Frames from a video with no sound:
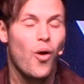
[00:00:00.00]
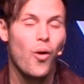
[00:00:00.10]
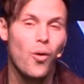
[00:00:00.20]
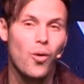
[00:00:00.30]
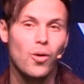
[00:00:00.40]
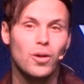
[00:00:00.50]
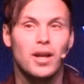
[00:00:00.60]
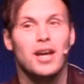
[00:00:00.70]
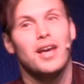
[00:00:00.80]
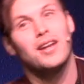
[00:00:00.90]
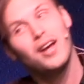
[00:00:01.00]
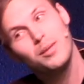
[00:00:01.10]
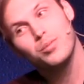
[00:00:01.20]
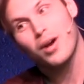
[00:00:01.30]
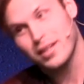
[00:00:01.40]
whole and
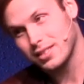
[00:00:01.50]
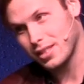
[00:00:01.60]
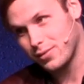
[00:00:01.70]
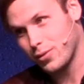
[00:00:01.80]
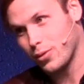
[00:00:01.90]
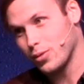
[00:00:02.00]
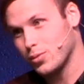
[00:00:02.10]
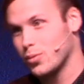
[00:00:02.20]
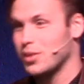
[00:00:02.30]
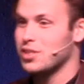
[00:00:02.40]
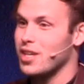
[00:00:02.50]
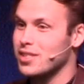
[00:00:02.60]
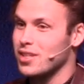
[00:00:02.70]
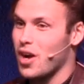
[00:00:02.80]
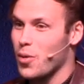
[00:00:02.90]
unprocessed foods, which
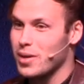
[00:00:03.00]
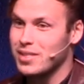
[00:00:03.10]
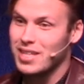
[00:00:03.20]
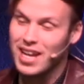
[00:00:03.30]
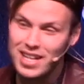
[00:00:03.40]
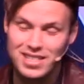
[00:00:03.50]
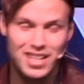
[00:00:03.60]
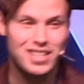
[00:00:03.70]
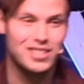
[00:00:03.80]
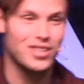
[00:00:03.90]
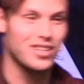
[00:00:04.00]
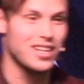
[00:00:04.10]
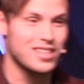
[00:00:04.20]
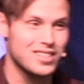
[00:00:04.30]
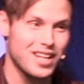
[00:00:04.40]
doesn't always taste as
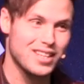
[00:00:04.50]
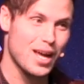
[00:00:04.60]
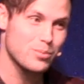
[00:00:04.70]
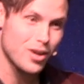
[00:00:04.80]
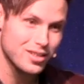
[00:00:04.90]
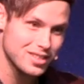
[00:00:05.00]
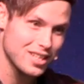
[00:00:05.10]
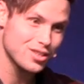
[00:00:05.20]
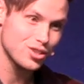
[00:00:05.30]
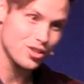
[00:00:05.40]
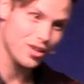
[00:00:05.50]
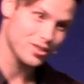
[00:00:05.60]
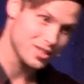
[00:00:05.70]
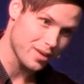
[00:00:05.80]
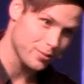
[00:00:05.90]
good as like that processed sugar
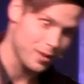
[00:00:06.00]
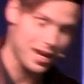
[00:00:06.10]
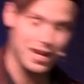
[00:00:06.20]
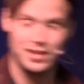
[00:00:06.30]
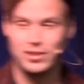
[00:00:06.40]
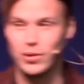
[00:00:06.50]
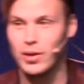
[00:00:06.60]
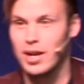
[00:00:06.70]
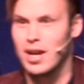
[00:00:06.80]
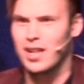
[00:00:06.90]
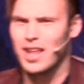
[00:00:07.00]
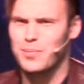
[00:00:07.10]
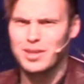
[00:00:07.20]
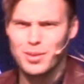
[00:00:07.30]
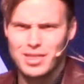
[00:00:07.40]
stuff, right? And so
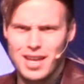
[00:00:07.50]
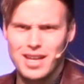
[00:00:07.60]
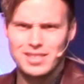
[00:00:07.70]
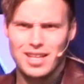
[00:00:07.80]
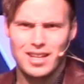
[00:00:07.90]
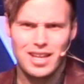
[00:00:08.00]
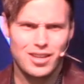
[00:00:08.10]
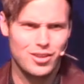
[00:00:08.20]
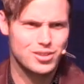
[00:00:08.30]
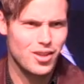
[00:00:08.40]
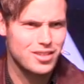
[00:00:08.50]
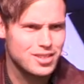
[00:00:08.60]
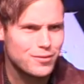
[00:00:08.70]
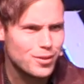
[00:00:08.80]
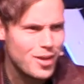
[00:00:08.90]
like, but the thing is that like there's all
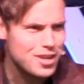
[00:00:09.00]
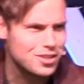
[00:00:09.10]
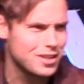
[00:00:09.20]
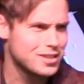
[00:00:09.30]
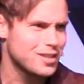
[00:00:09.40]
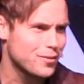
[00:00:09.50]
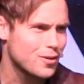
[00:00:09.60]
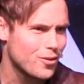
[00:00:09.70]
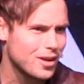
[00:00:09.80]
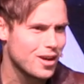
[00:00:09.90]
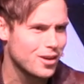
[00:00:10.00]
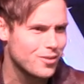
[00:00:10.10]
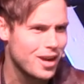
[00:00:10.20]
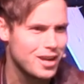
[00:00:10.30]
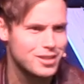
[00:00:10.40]
this inflammation and stuff going on,
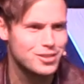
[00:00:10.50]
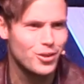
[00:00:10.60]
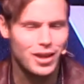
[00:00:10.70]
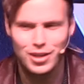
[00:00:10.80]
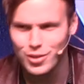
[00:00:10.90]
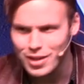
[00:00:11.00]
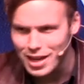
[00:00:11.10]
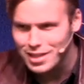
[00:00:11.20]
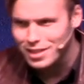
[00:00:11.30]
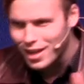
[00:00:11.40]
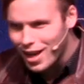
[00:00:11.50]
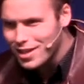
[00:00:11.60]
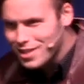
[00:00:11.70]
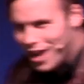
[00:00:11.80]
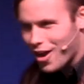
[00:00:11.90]
right? And so like you need to
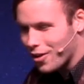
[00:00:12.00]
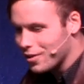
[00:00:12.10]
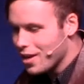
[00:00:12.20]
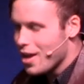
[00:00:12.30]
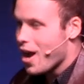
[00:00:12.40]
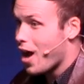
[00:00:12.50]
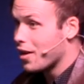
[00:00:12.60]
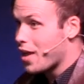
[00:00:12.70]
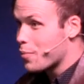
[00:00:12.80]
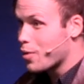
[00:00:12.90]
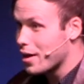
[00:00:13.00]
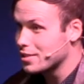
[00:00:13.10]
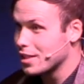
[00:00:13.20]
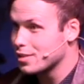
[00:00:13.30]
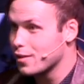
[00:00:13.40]
cut down on that
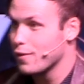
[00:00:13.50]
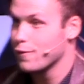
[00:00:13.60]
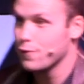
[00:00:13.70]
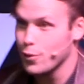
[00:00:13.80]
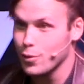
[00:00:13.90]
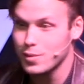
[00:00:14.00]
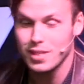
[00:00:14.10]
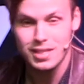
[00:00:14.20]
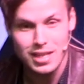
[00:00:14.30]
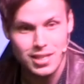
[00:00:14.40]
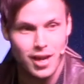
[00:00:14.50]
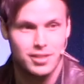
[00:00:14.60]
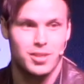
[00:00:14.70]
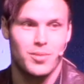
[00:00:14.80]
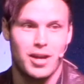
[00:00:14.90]
processed food to
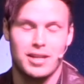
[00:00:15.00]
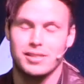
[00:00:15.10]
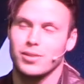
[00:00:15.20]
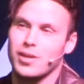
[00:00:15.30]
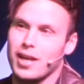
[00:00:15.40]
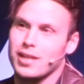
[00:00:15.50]
detox your body. And so